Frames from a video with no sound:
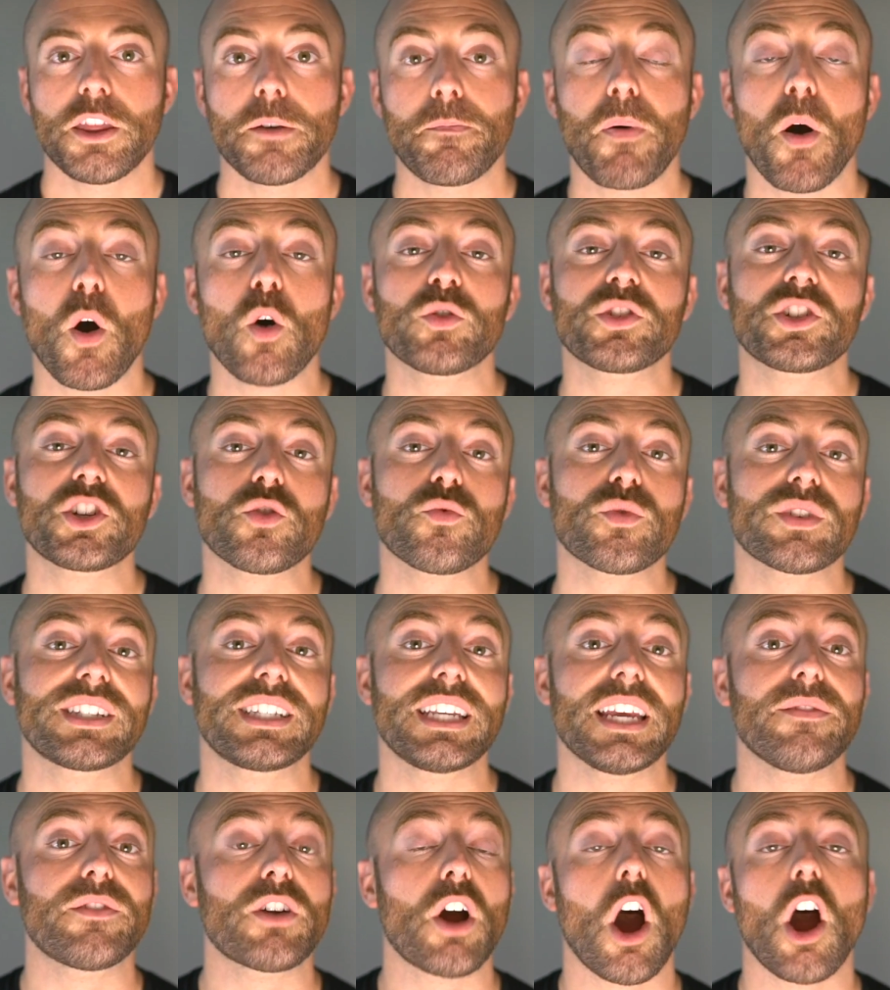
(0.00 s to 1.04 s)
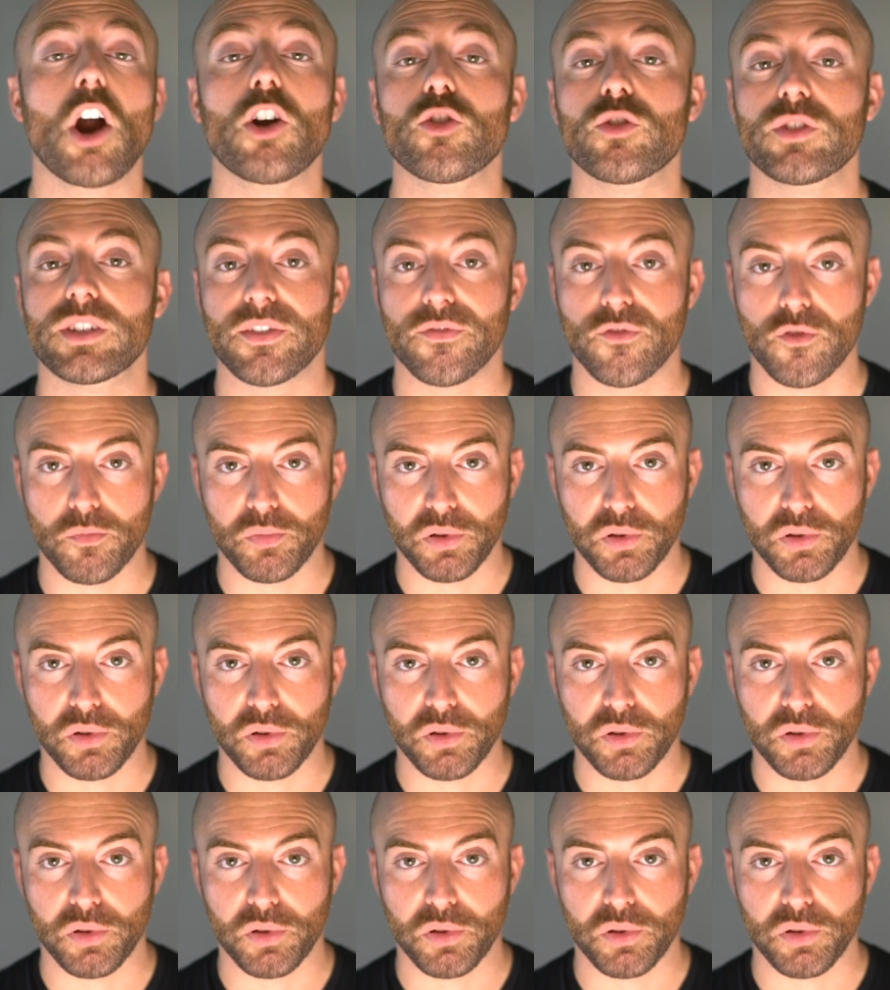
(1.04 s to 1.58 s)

The poster received hundreds of